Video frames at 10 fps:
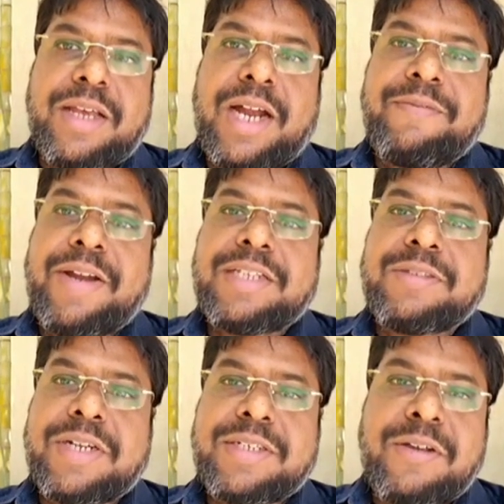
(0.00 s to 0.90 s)
the
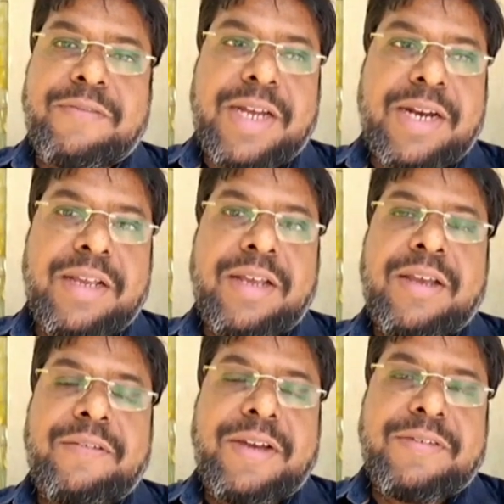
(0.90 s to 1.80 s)
advanced version of that
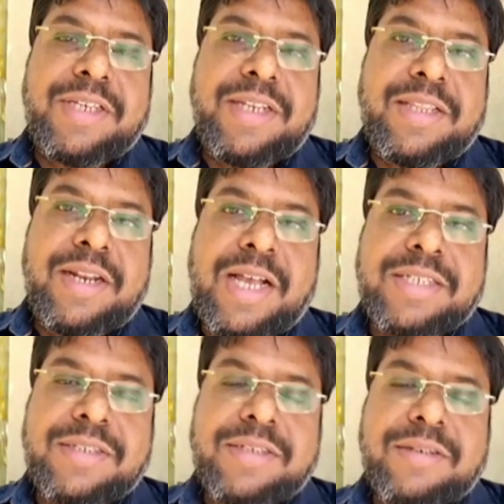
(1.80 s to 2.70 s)
we have seen in the
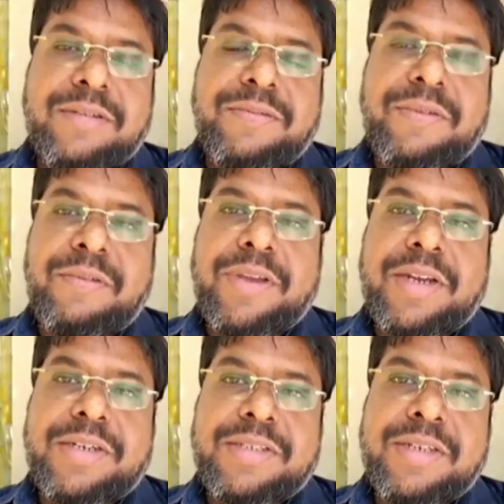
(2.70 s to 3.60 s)
last uh, few
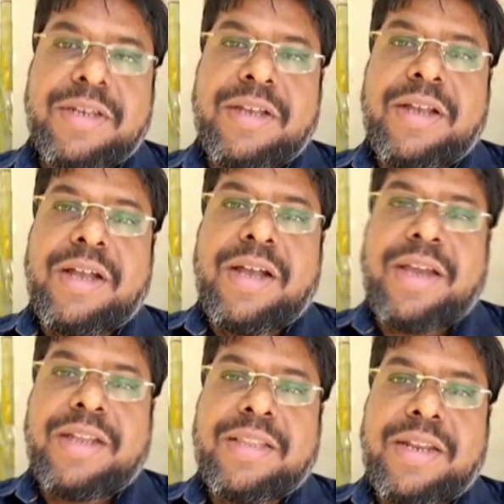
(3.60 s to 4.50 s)
years.
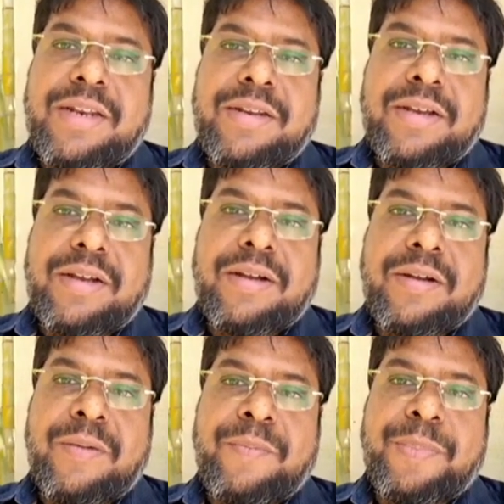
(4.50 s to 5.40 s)
And then
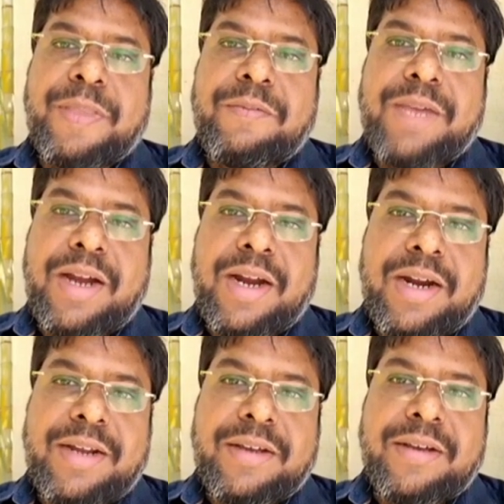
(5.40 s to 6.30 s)
um, we
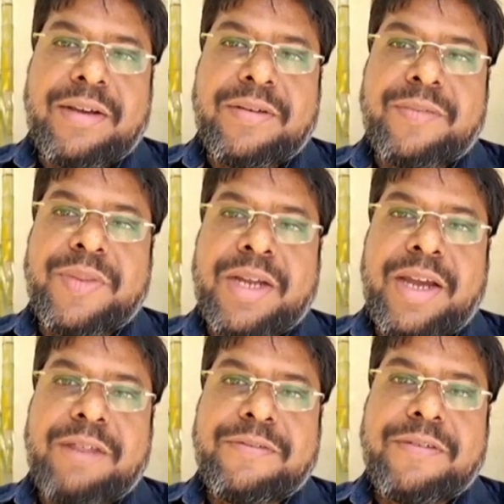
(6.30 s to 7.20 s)
had uh, the
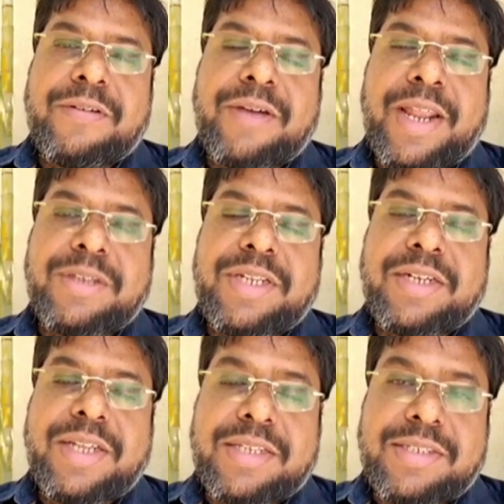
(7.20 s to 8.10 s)
kind of uh, cryogenic
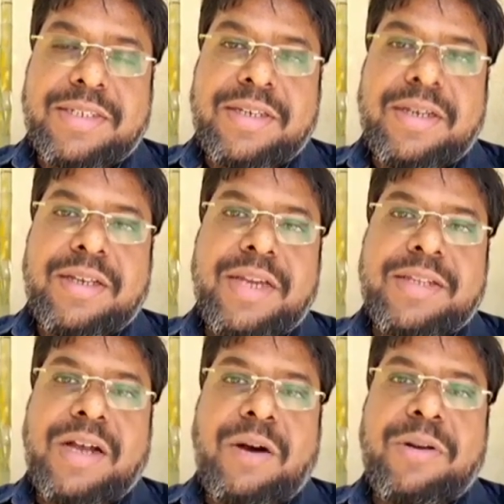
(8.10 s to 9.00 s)
test. That
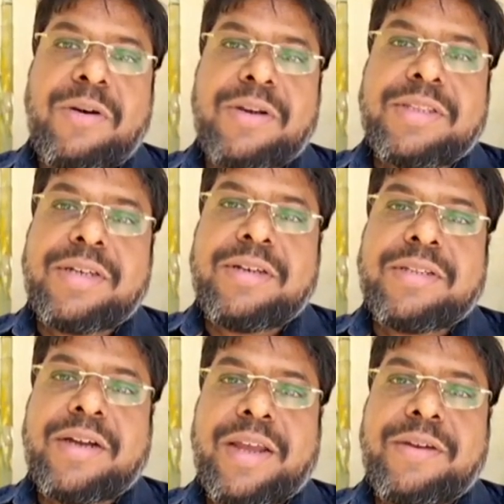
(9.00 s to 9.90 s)
is how long the,
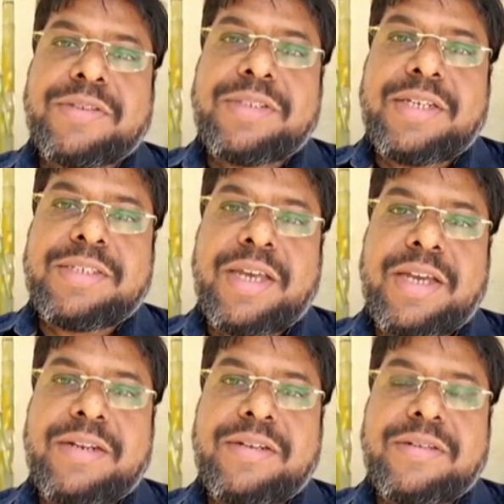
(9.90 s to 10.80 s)
the cryo stage
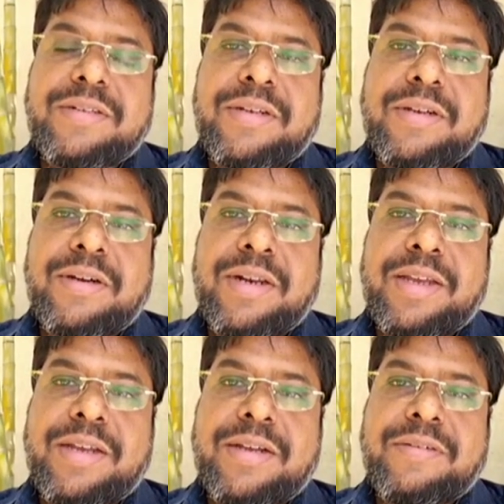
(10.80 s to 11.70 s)
can uh,
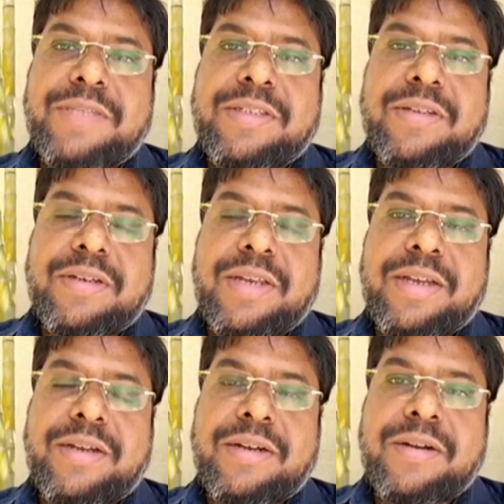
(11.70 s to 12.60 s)
like uh, which, uh,
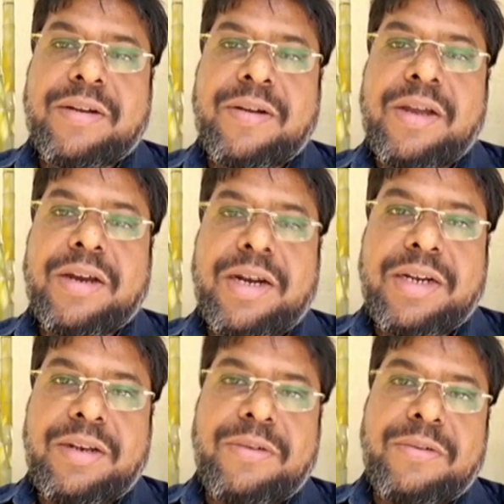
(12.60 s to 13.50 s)
like uh,
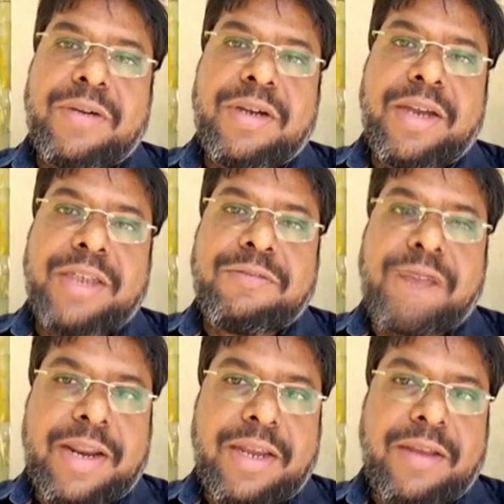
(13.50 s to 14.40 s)
continue uh, is
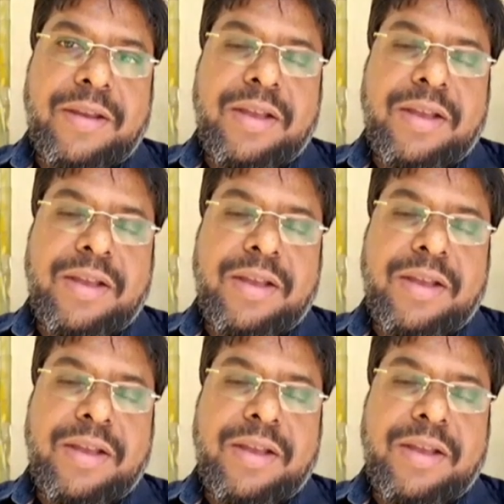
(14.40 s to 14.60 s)
firing